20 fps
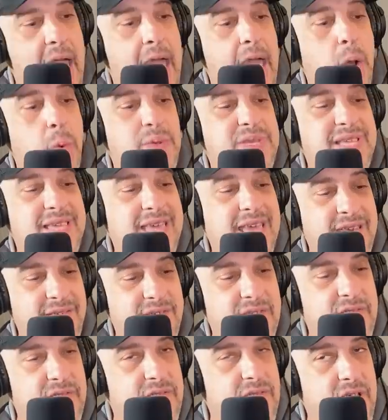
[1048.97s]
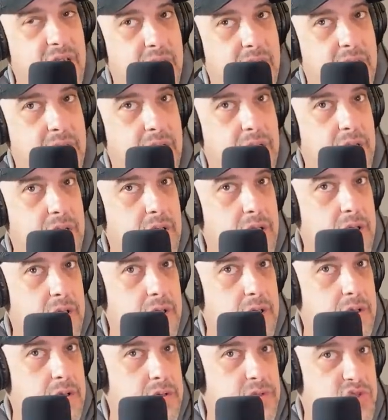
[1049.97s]
and was given the
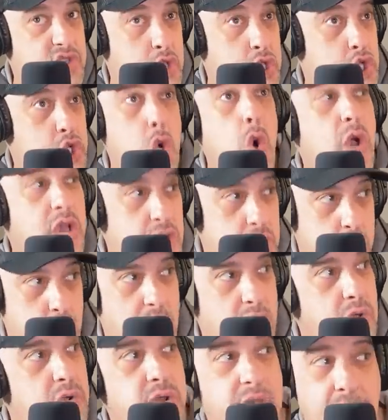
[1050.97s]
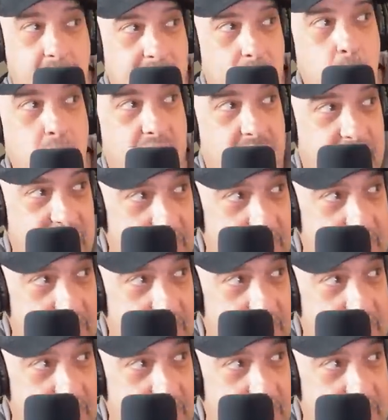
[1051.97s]
the choice whether or not he wanted